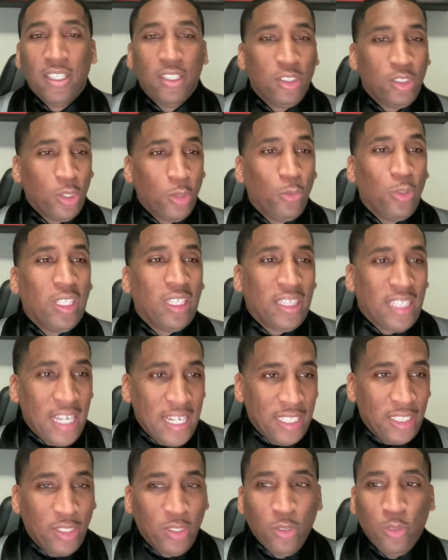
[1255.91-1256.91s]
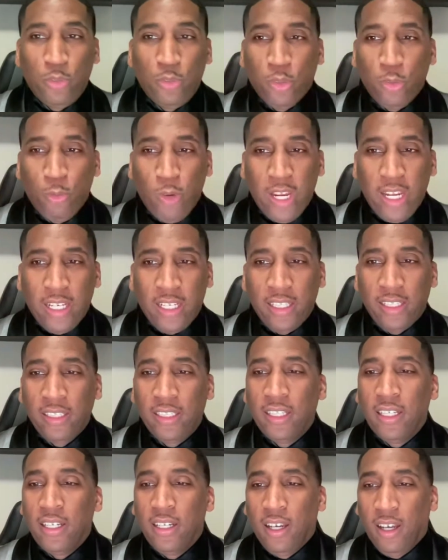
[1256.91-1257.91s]
So we thank you for waiting
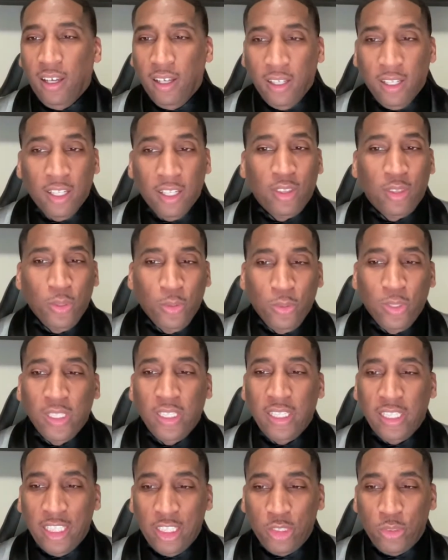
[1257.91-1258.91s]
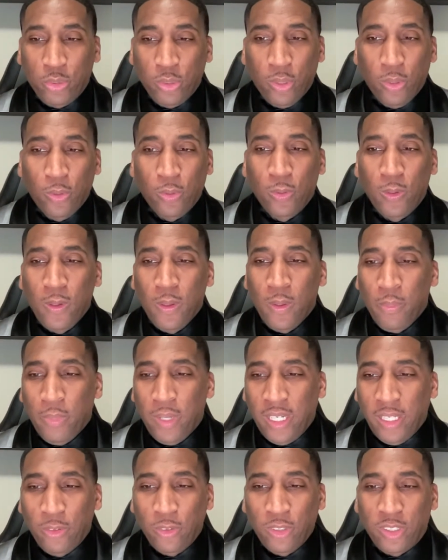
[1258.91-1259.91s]
through the intro,
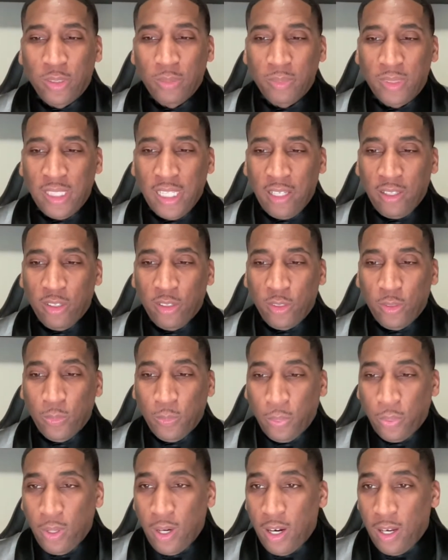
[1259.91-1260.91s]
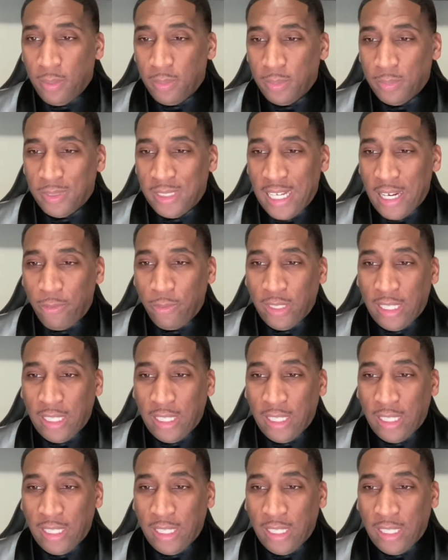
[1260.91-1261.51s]
but it was some technical problems that